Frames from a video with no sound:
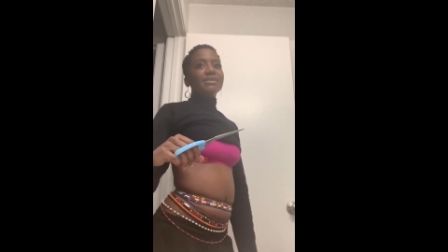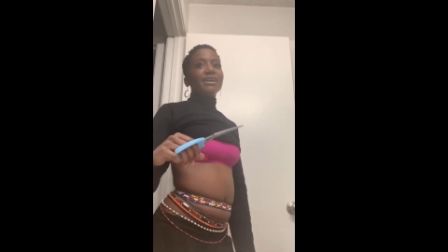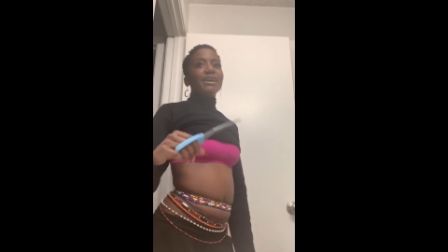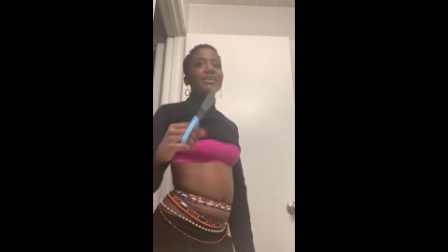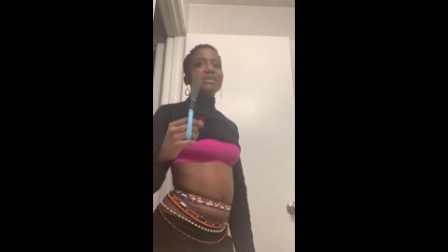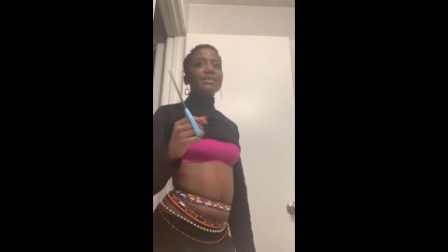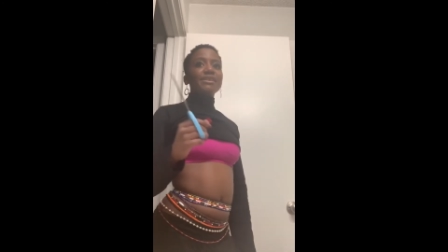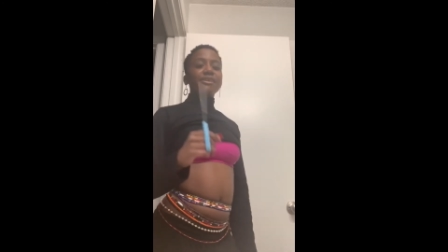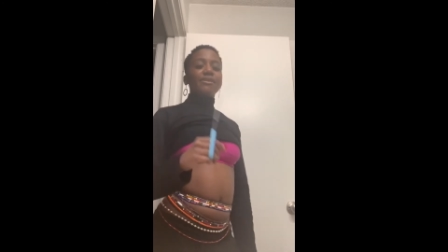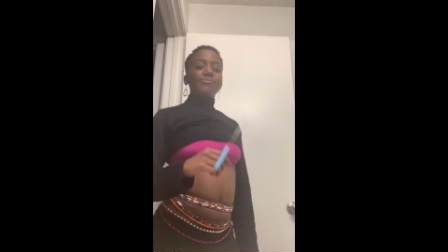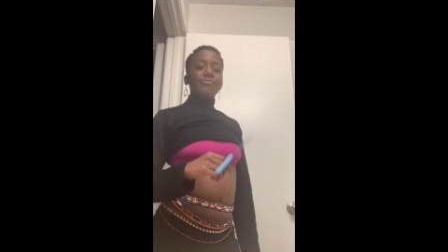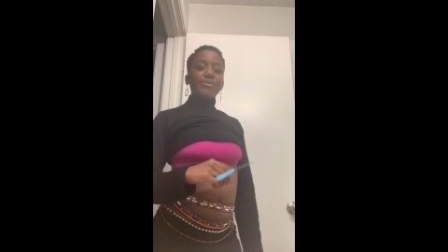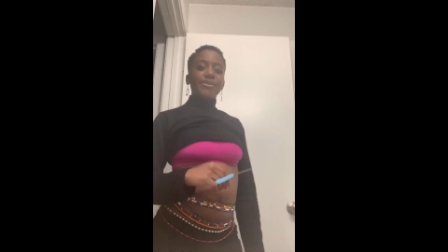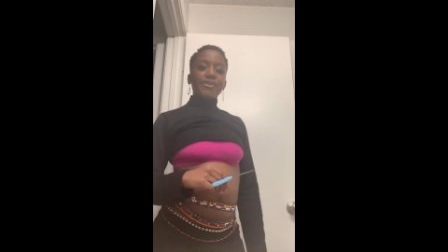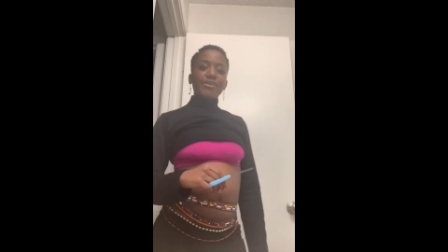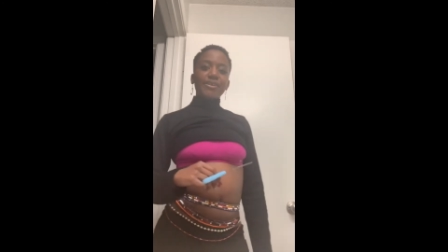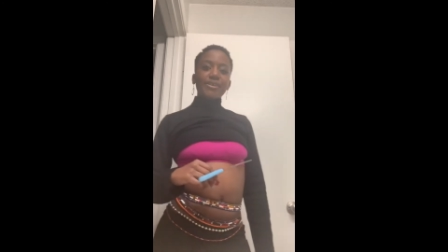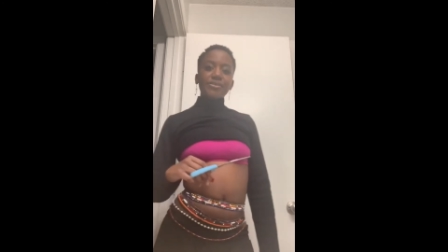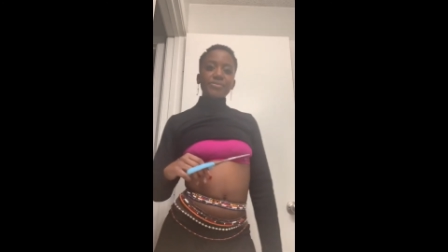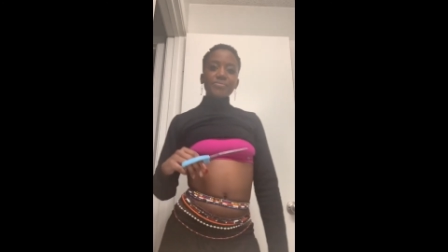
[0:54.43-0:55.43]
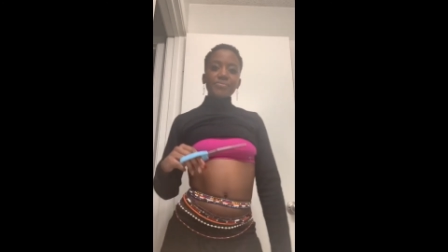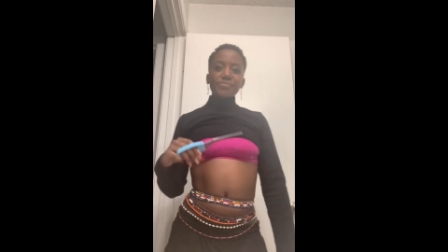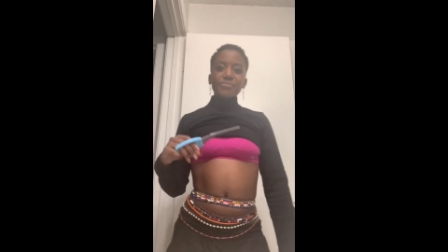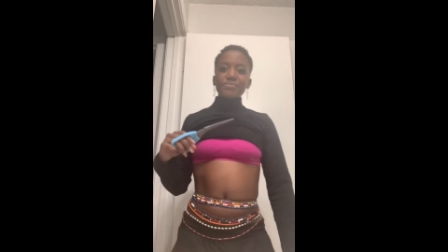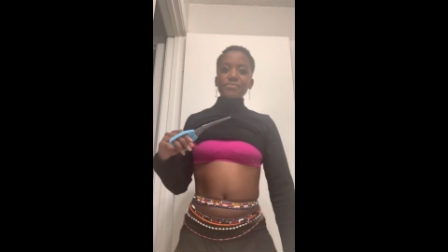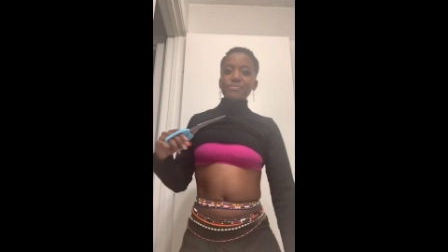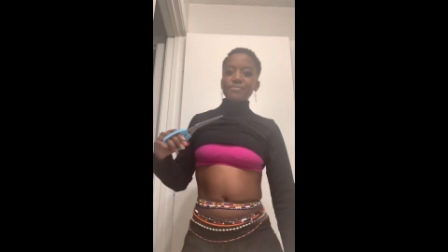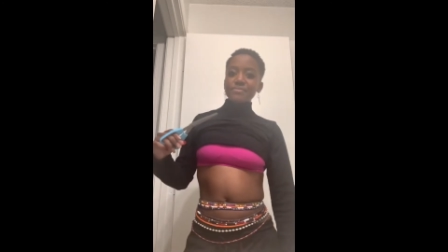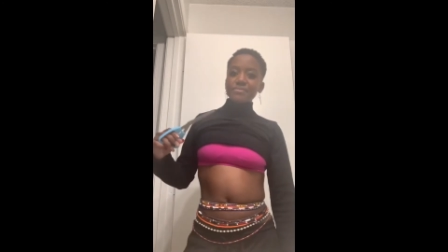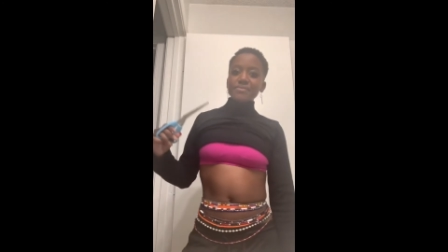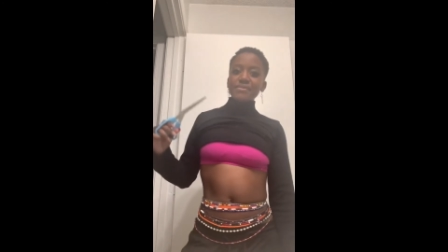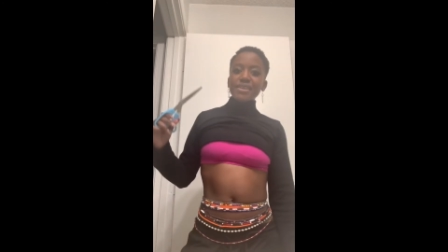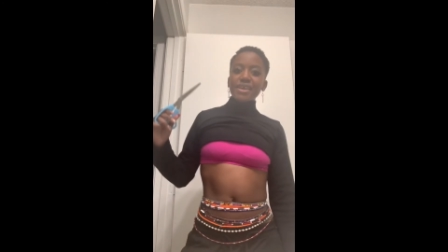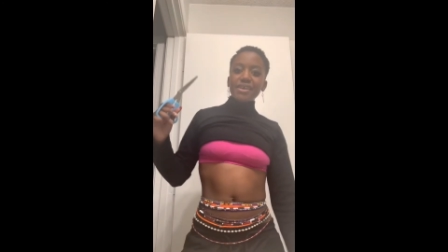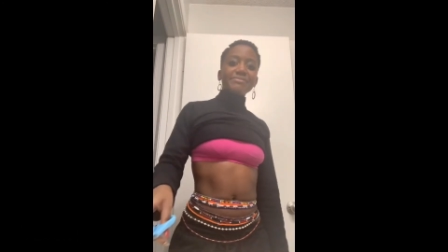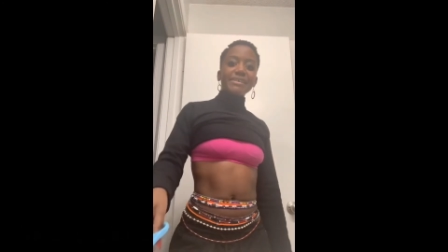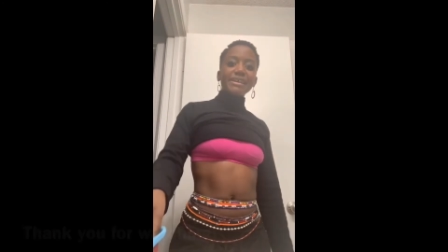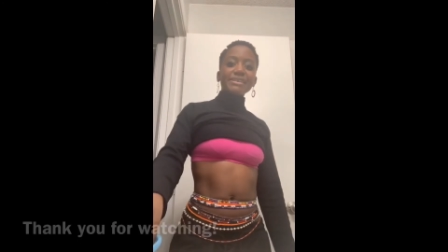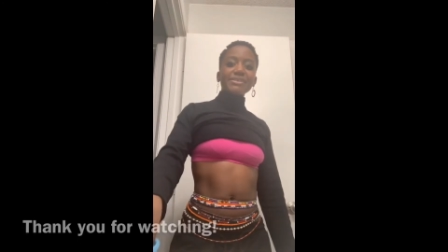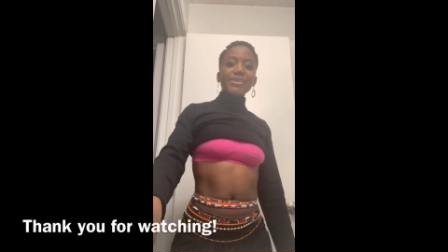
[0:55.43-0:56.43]
I think I'll be all right.
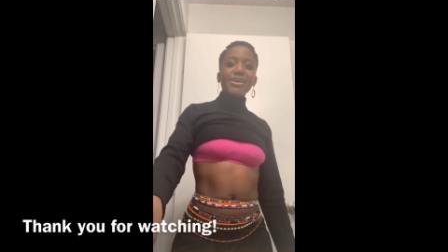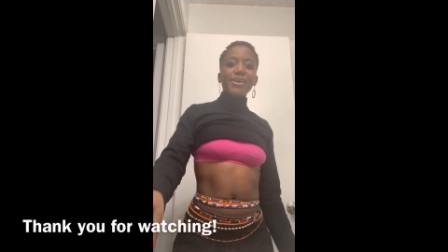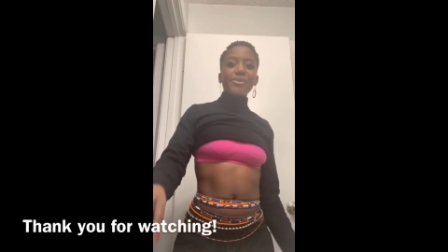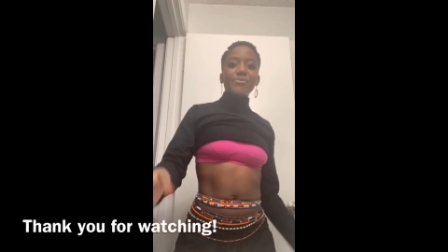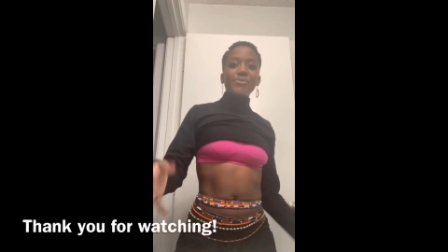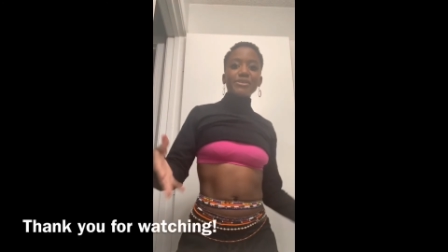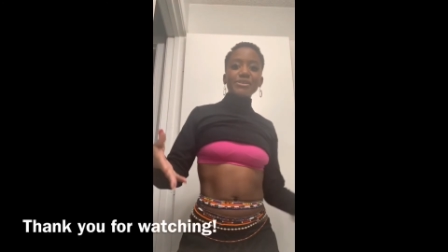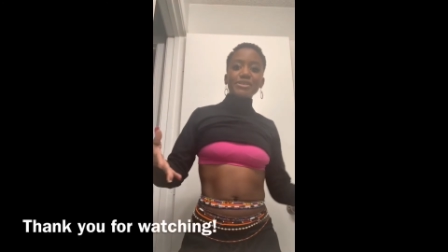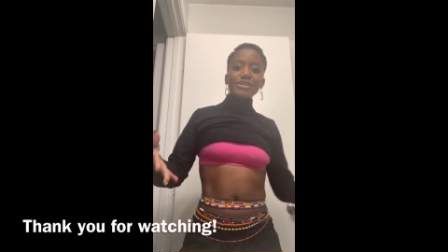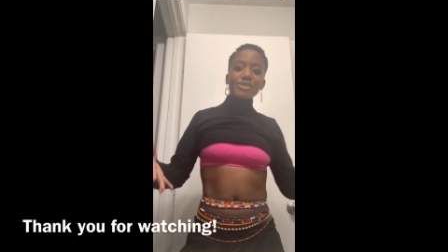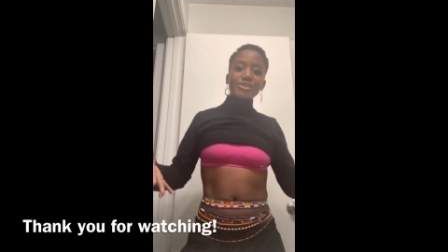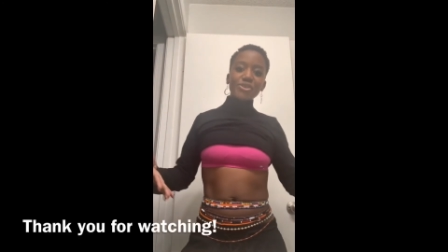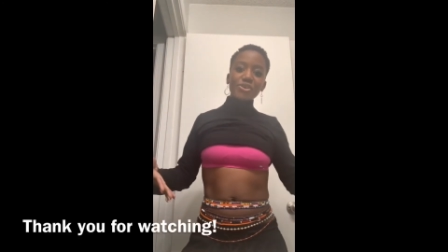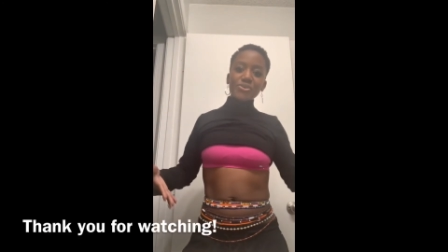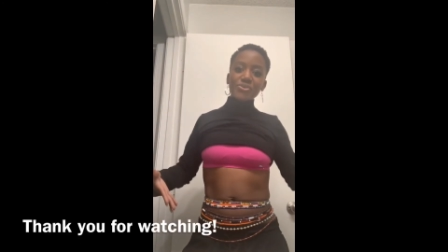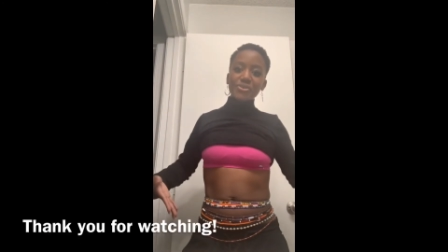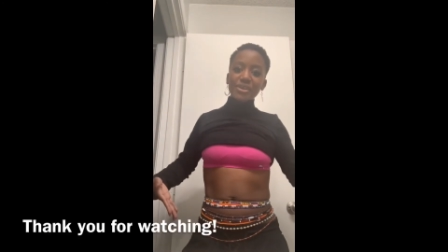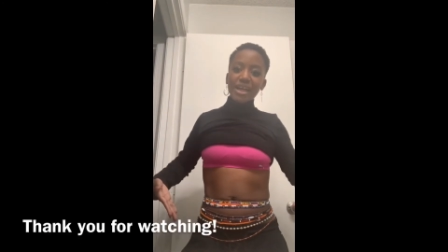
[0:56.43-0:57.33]
That's all I want to show you